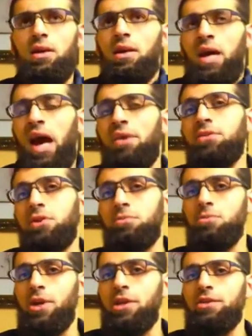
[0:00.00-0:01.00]
after
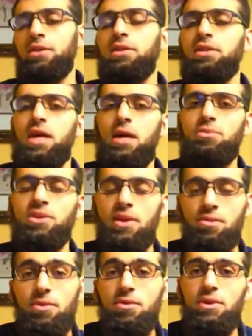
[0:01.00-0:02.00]
embracing Islam
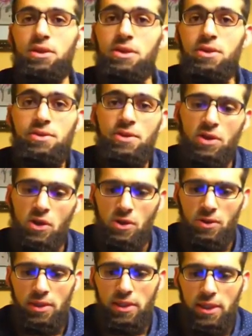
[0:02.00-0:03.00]
several years
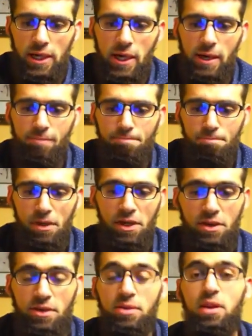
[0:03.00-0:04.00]
ago, he
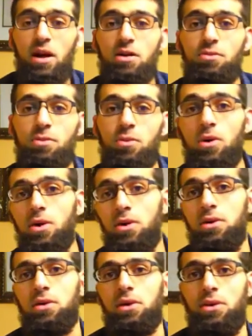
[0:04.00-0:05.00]
did a lot of
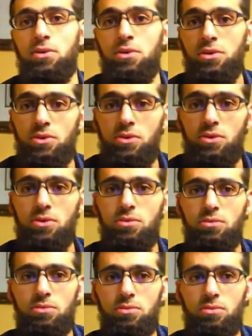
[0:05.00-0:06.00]
work in order to
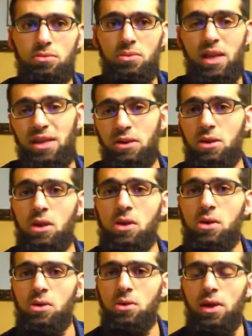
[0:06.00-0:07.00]
let
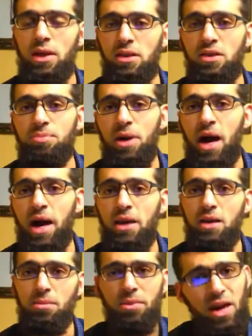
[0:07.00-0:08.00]
go and leave
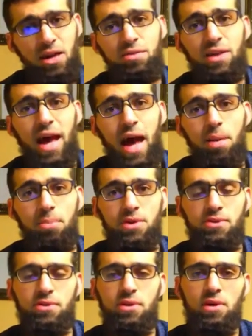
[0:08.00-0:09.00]
behind him kind of the
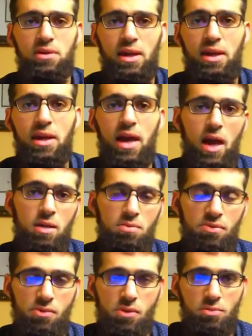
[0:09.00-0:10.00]
habits that he had
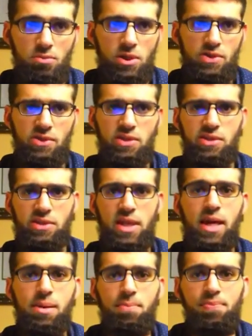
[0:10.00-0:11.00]
before embracing
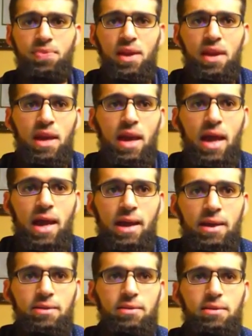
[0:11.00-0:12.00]
Islam.
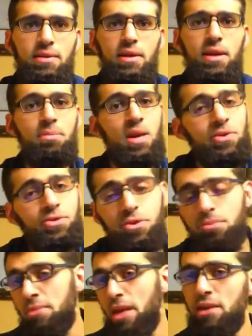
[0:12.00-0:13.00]
And he made
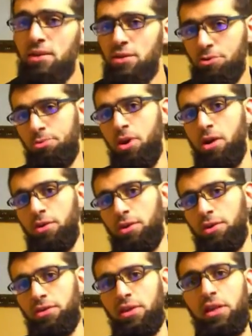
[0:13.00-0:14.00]
tremendous
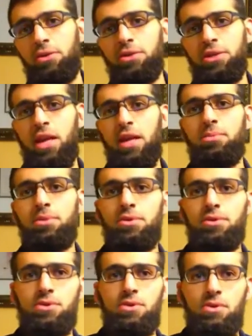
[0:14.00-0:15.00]
progress, and he was
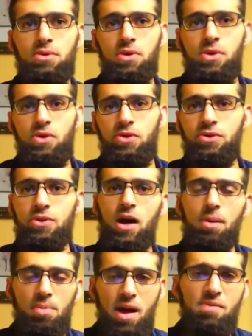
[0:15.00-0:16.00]
able to
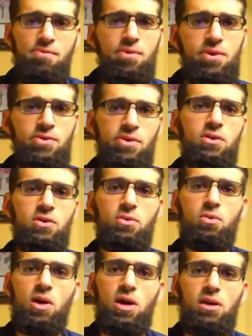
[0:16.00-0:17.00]
stop every
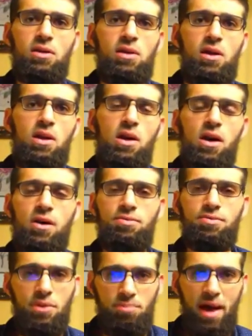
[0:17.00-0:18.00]
single one
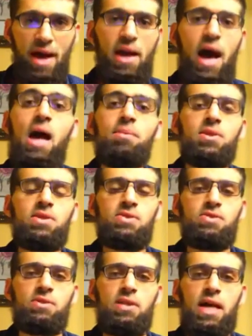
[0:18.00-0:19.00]
of the bad
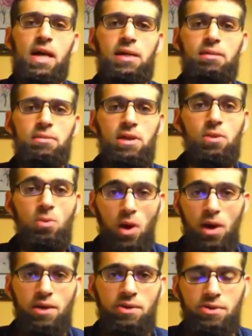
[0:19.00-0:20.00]
habits that he
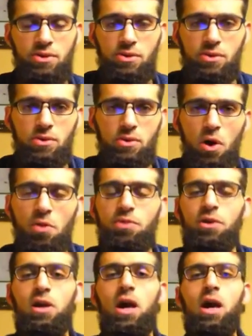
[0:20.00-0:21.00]
wanted to
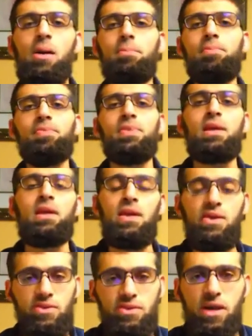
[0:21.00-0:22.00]
overcome,
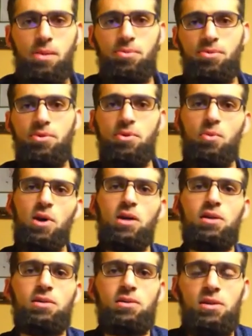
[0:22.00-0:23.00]
except for
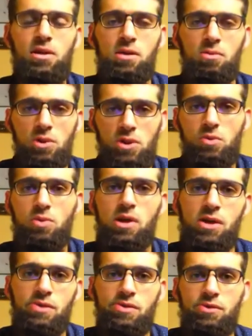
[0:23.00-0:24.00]
one, which
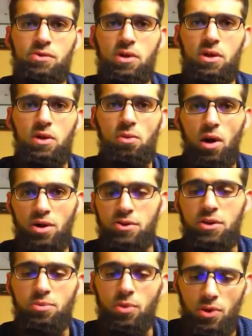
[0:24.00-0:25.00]
was
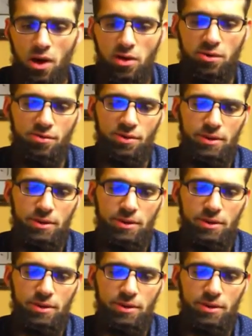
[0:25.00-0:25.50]
watching pornography.